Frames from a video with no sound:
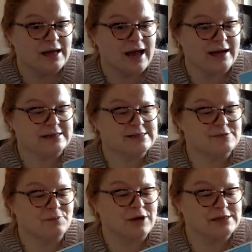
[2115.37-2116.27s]
and
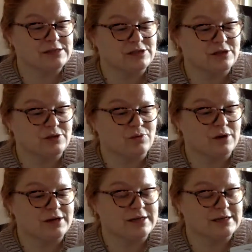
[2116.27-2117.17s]
express to her
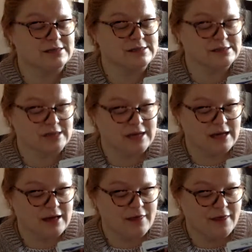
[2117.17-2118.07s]
what it is
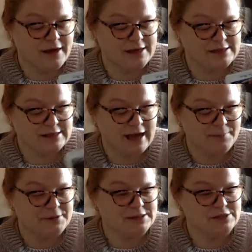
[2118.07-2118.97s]
that has
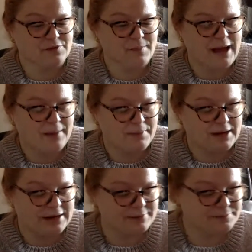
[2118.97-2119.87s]
kept this from
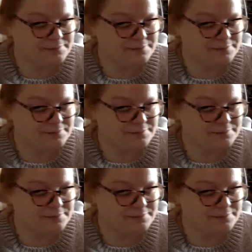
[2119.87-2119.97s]
happening.